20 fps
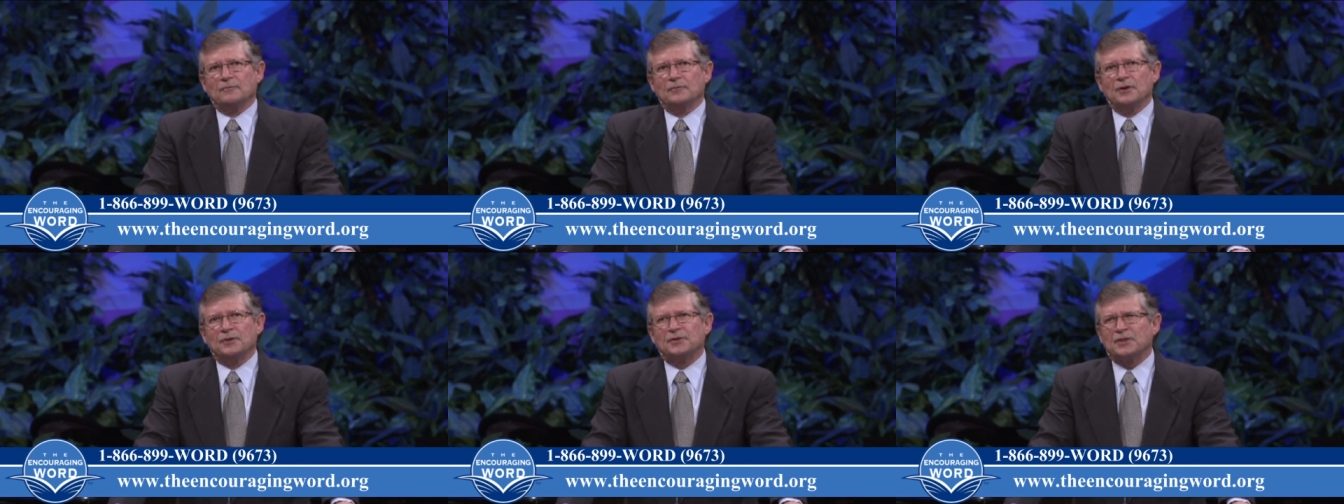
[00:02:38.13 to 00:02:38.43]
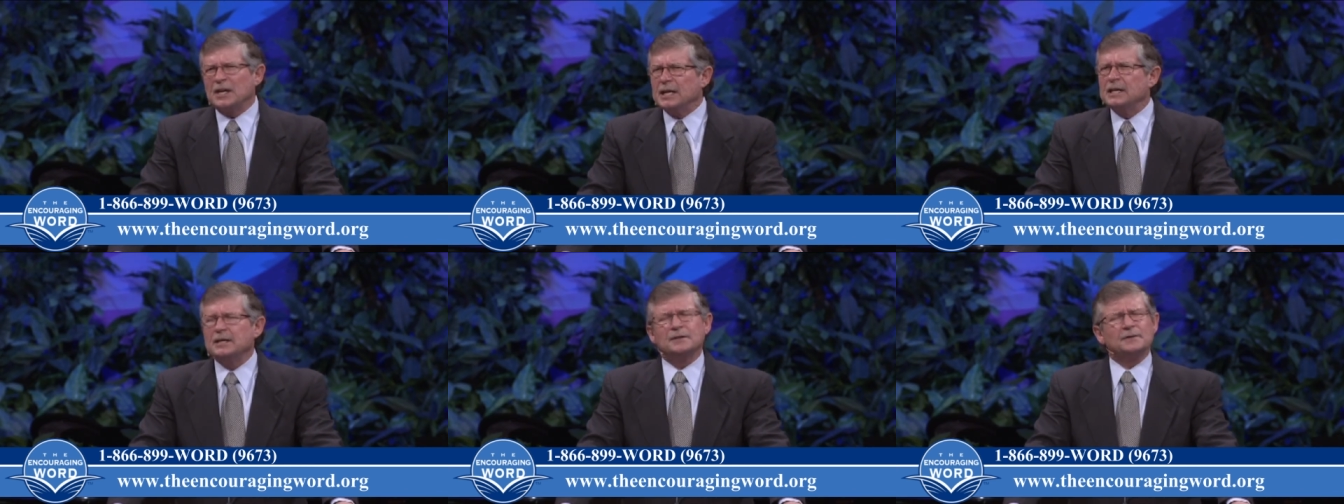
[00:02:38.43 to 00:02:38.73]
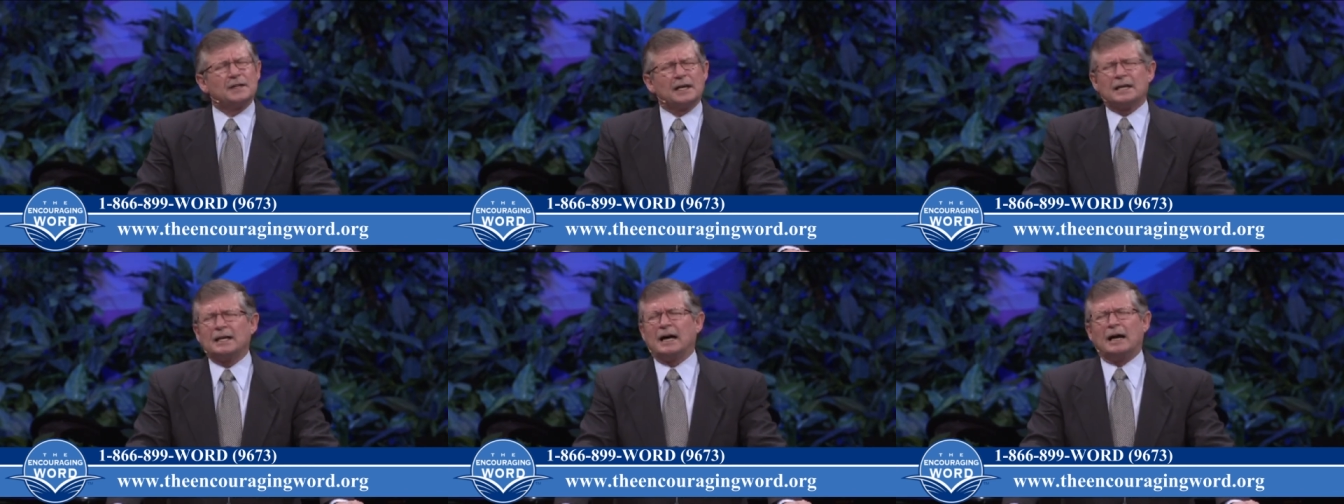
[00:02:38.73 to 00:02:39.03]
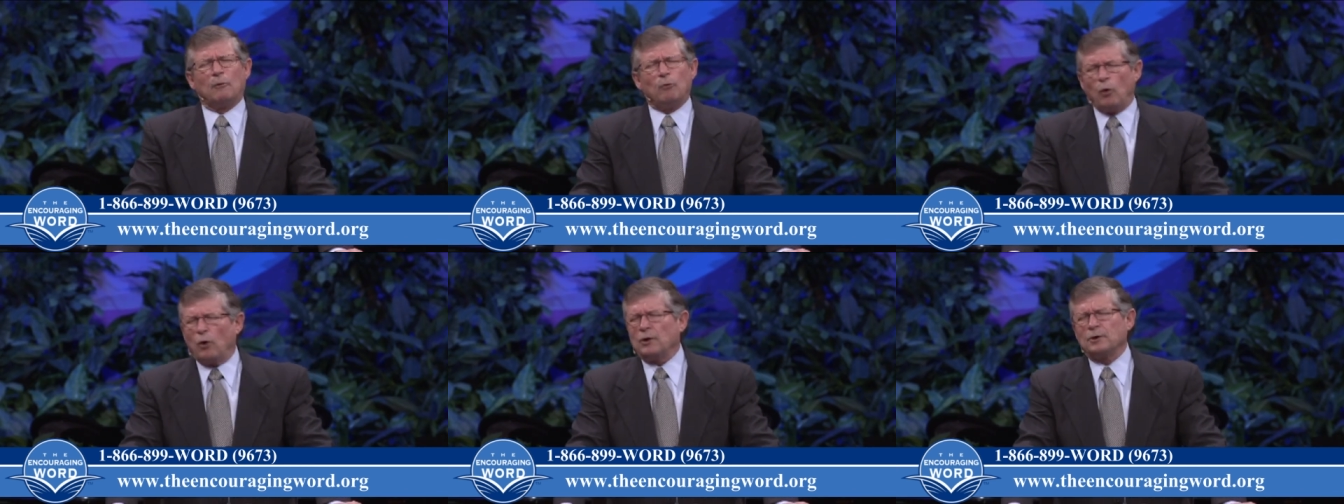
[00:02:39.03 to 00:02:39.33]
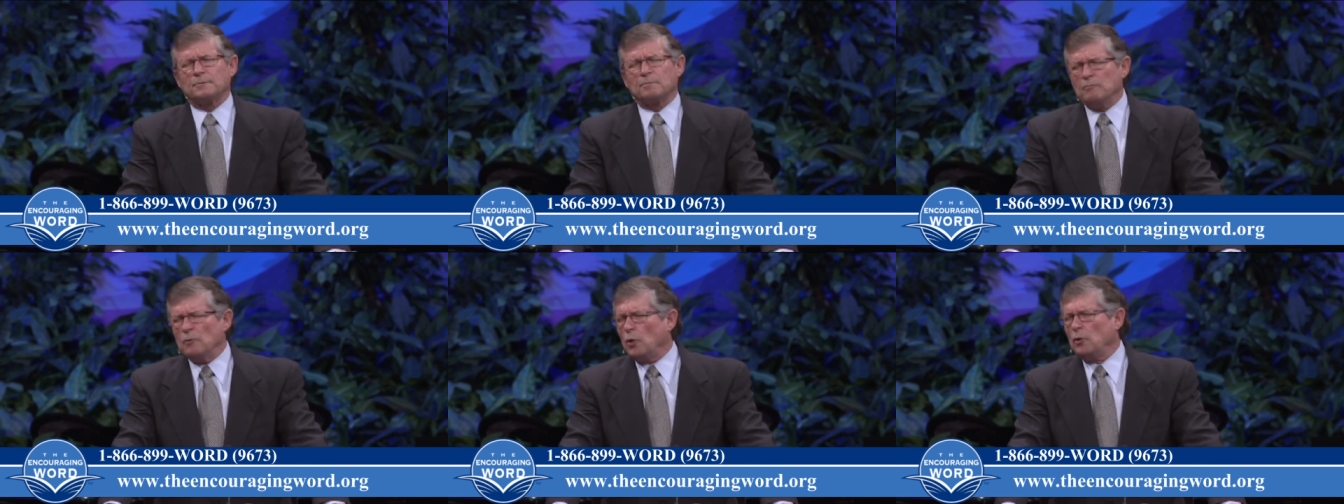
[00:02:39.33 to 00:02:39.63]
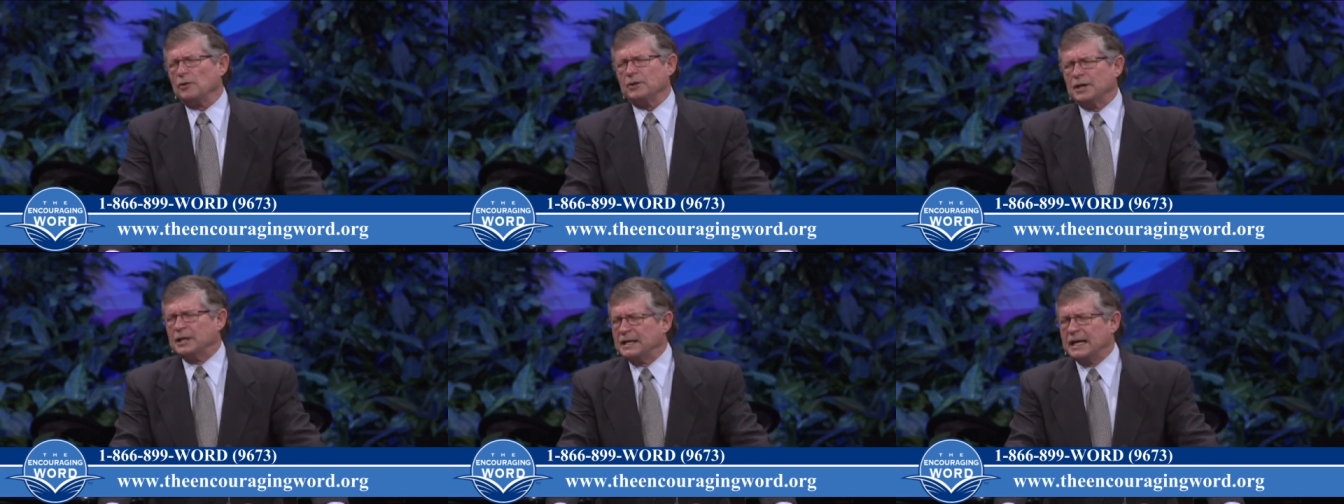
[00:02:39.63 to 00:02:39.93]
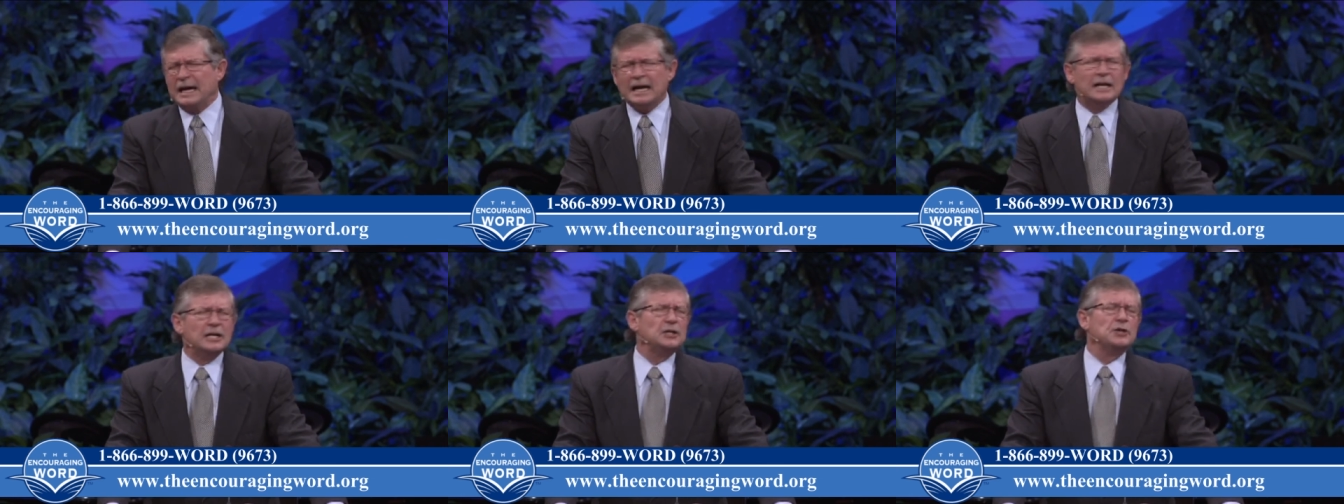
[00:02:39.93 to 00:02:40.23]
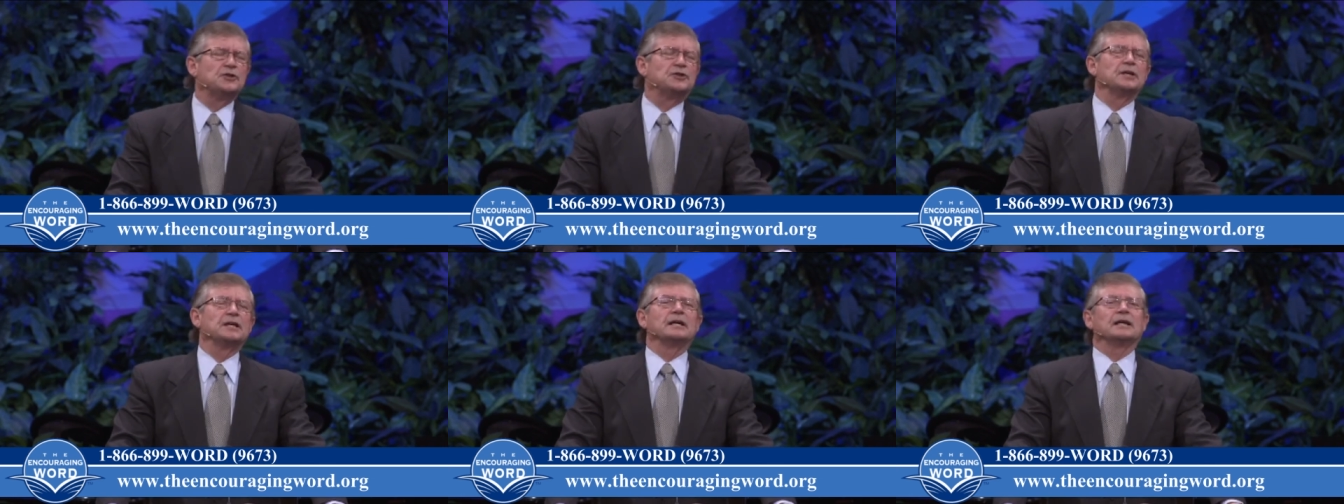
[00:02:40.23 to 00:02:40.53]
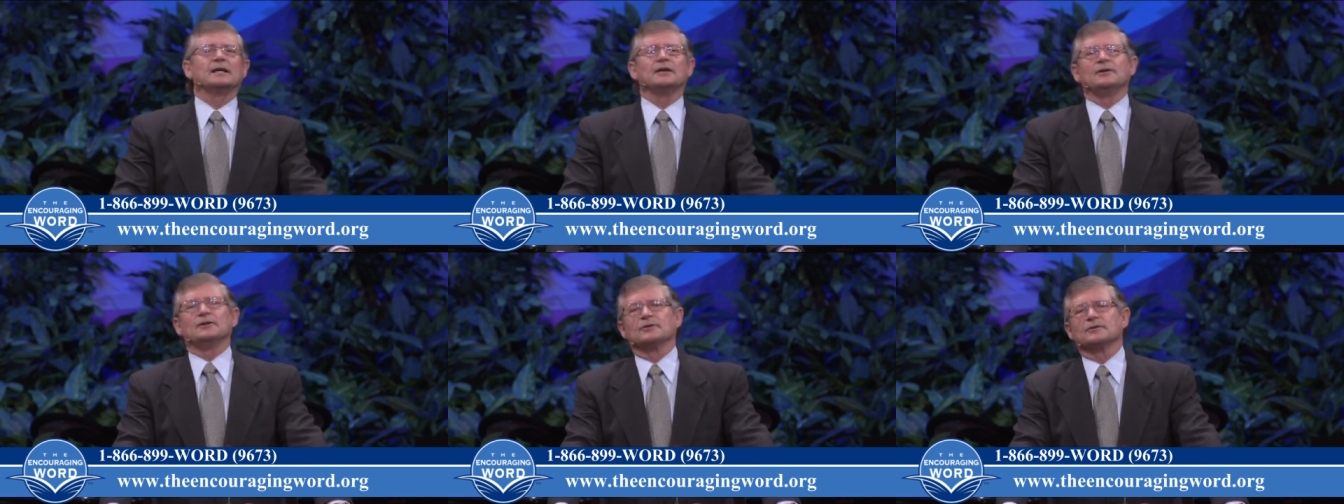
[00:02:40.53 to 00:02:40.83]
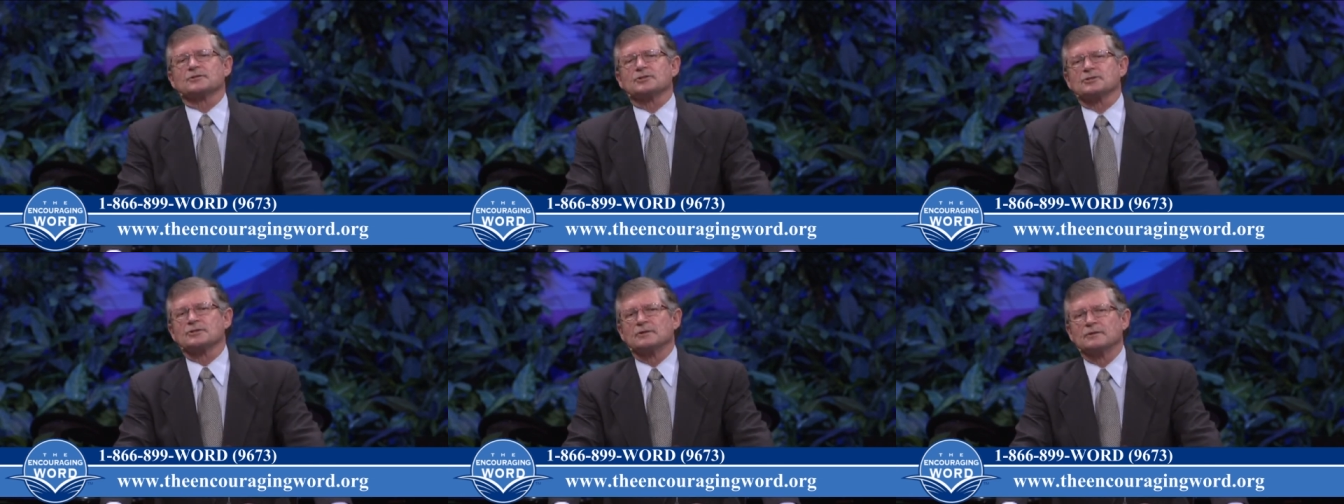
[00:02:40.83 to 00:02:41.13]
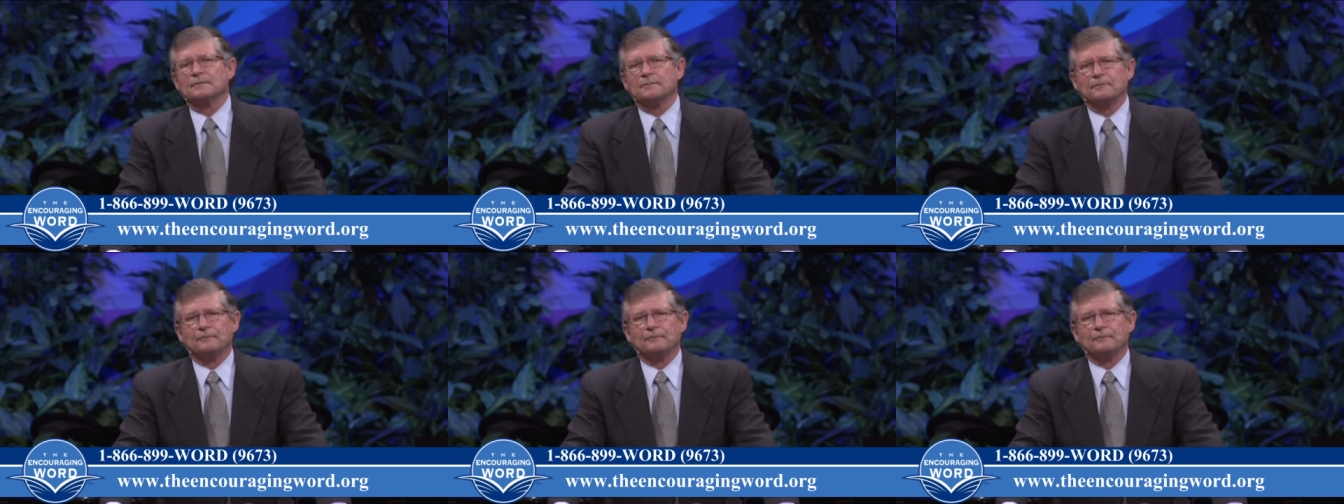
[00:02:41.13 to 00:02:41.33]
the thing that I want more than anything else